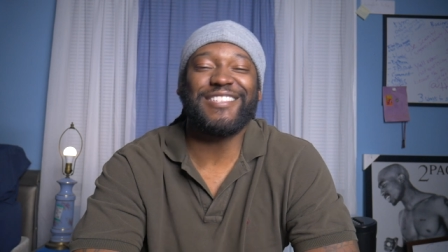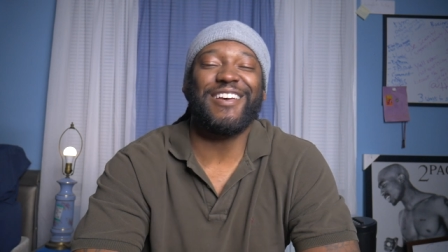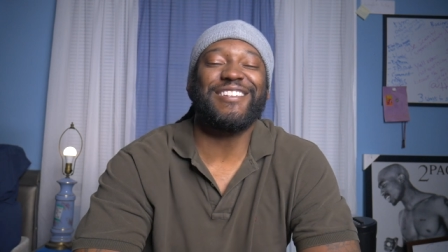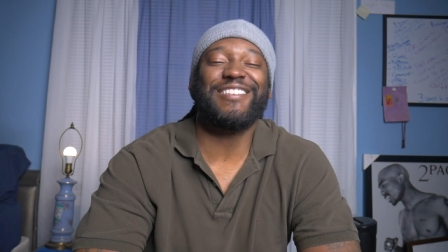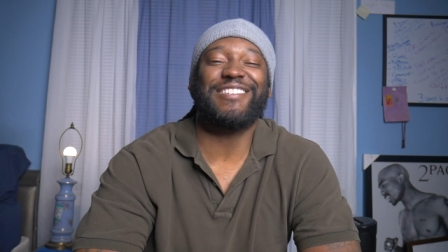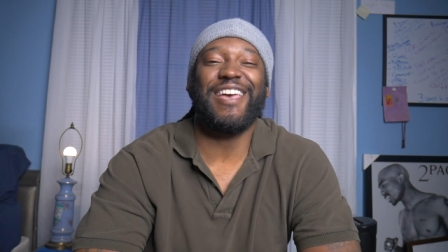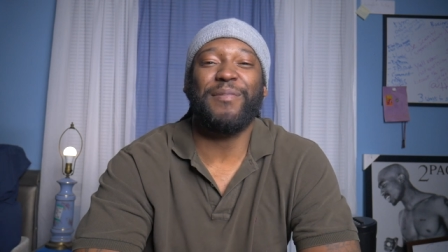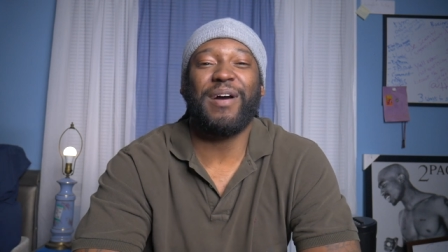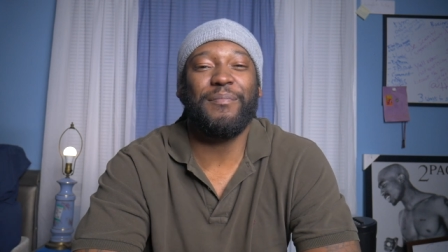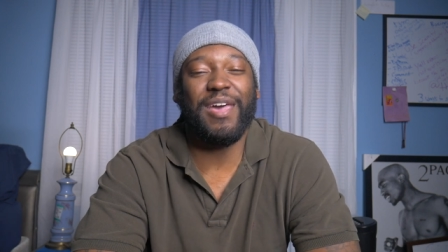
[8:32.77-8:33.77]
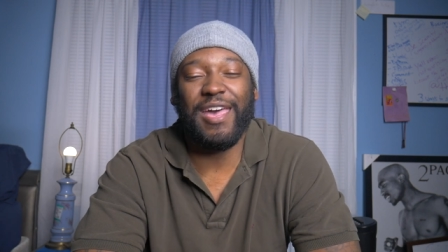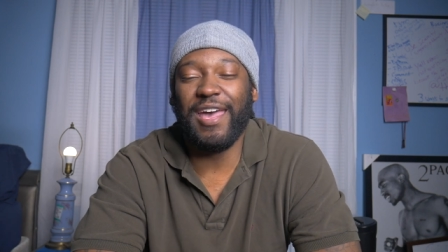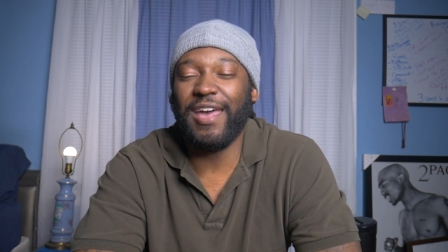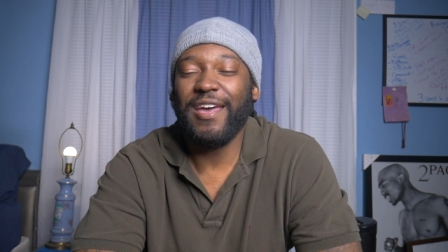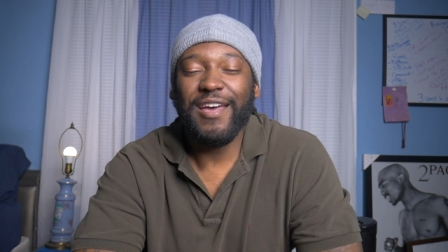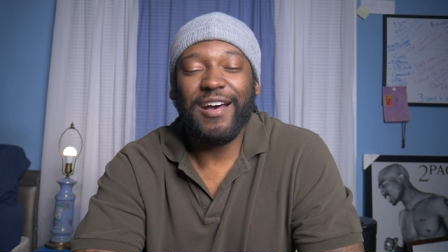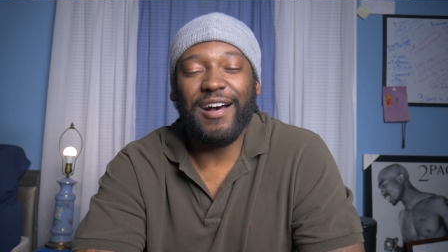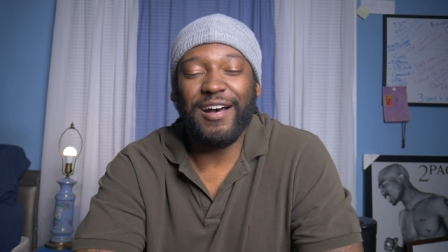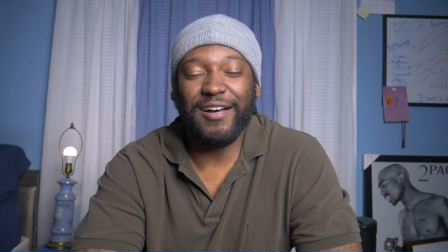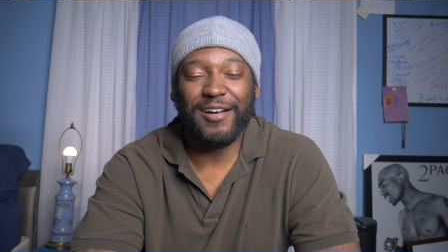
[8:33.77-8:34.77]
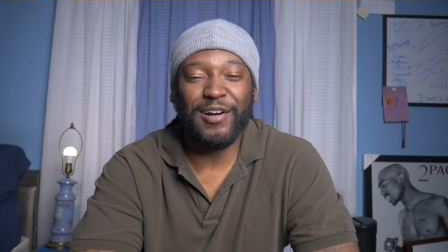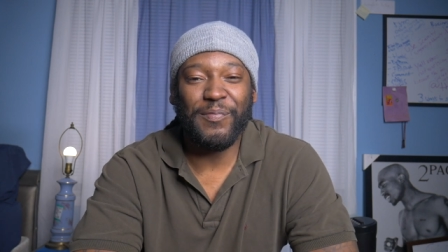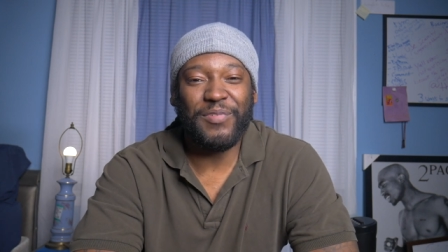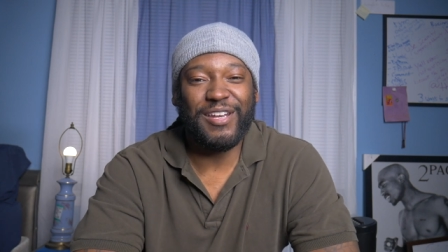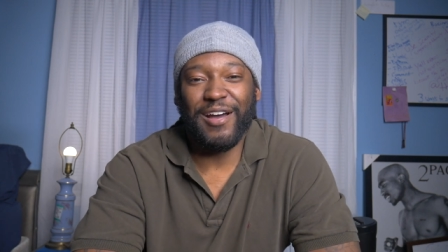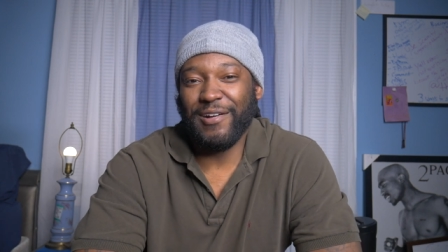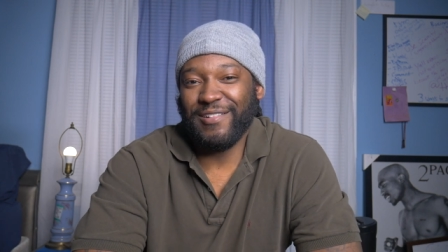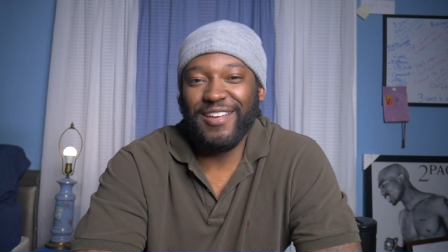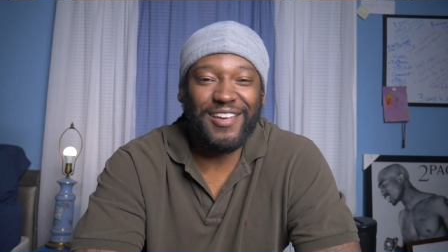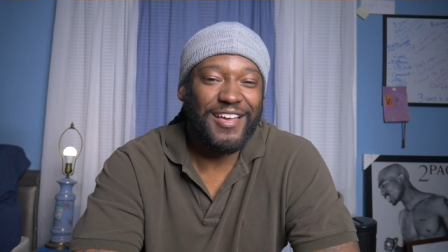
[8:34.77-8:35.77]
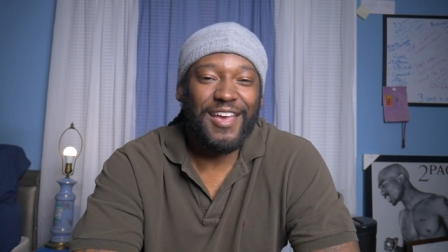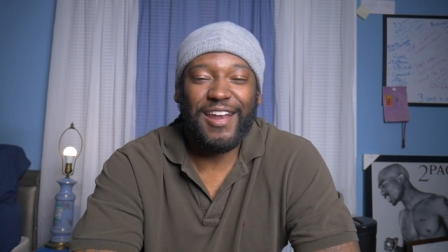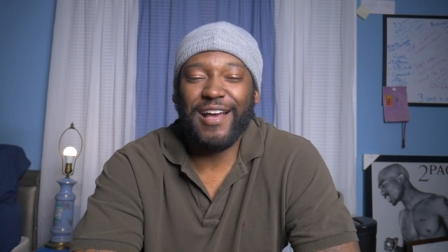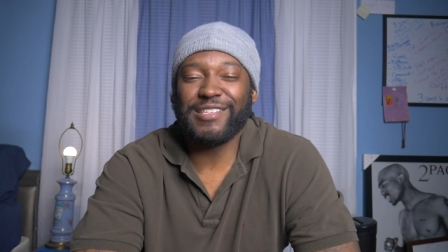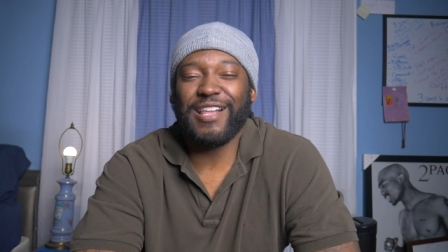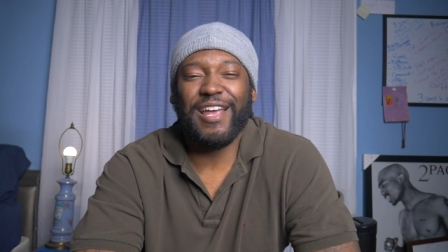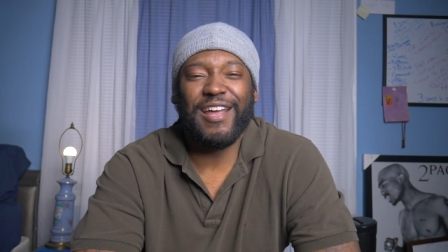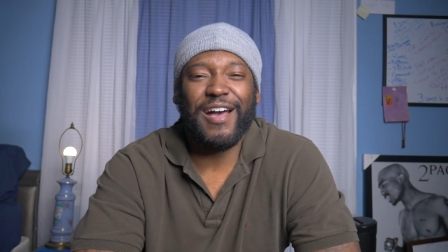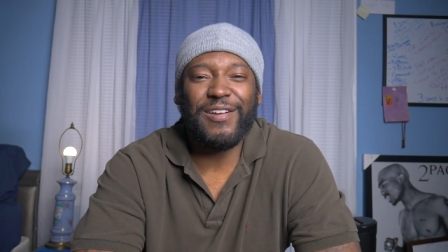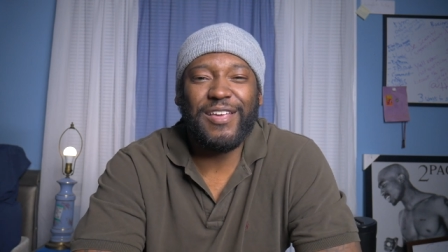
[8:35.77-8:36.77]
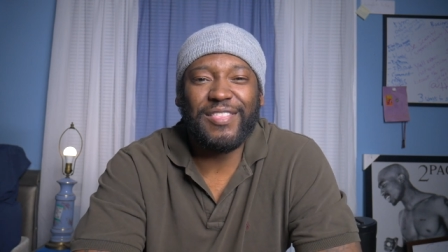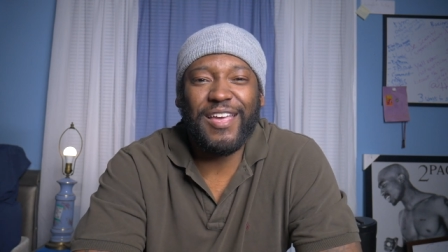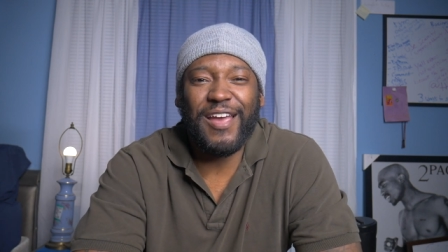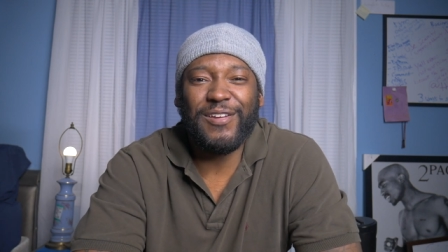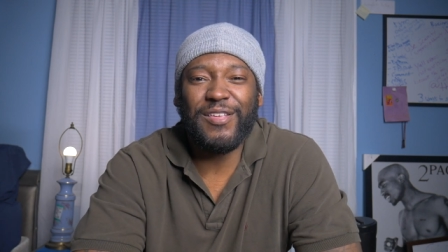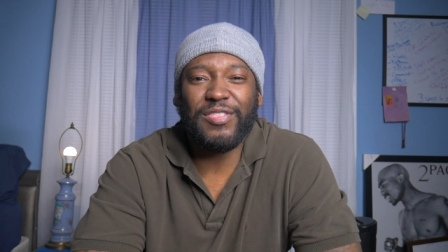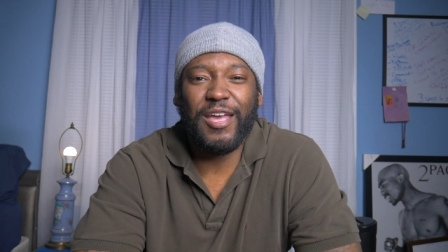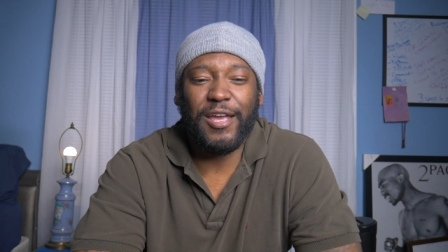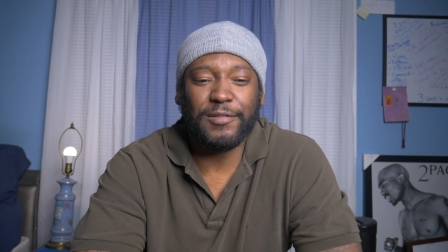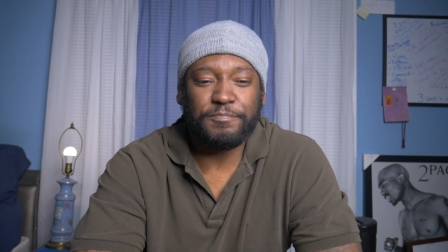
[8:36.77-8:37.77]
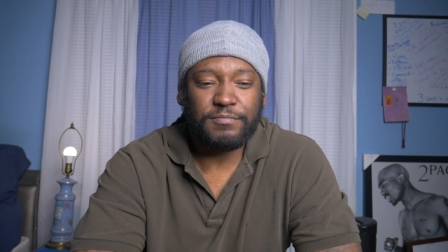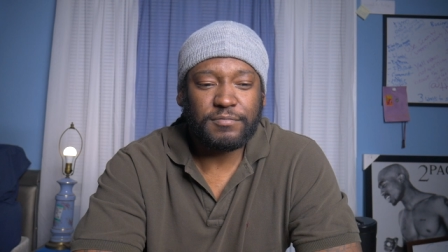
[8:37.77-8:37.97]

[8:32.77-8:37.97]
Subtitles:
So she said, my bad, you know, and I was like, nah, do your thing.